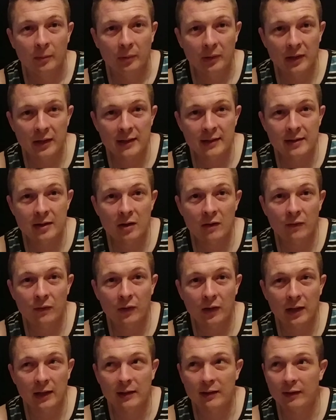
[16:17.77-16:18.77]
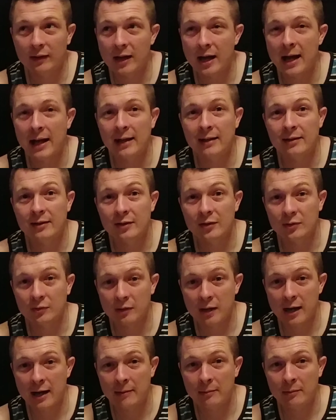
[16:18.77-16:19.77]
Please don't forget to like,
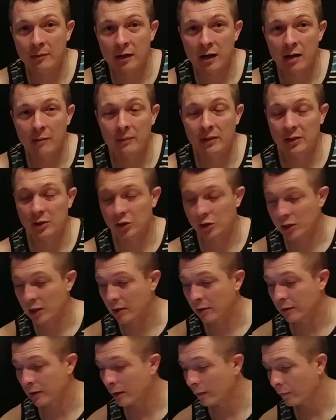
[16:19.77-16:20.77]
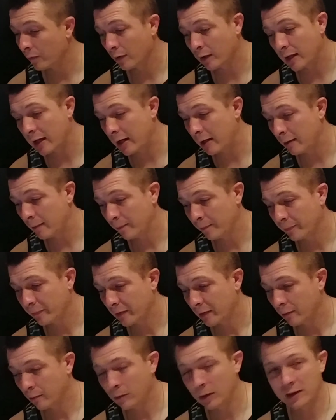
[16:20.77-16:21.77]
subscribe, comment, and share. Don't forget,
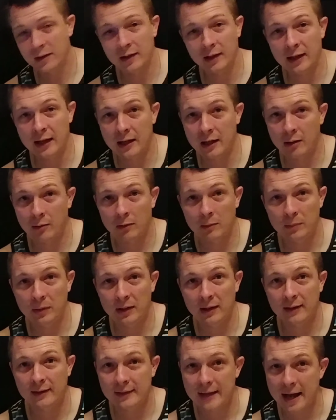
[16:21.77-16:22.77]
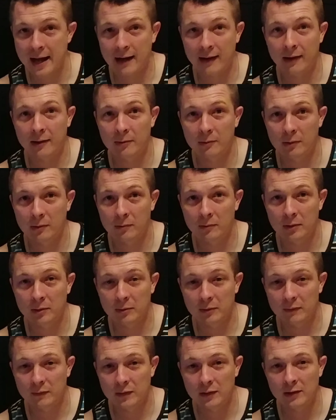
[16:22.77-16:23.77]
once again, I'll repeat exactly what we
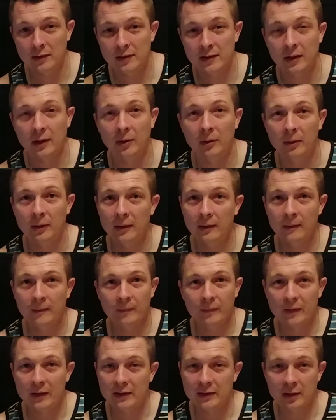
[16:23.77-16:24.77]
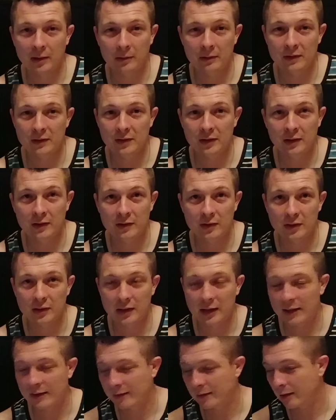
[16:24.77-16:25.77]
reviewed, so it's always good so you
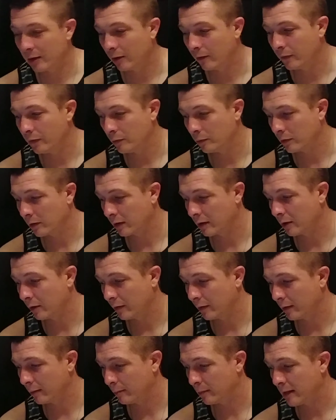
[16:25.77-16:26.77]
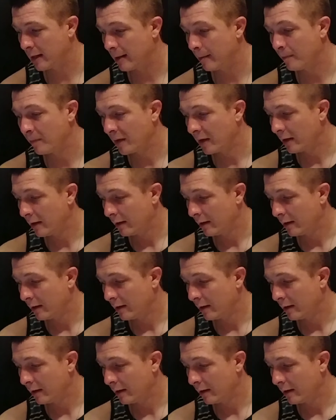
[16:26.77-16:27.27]
guys know if you want to go there and buy them.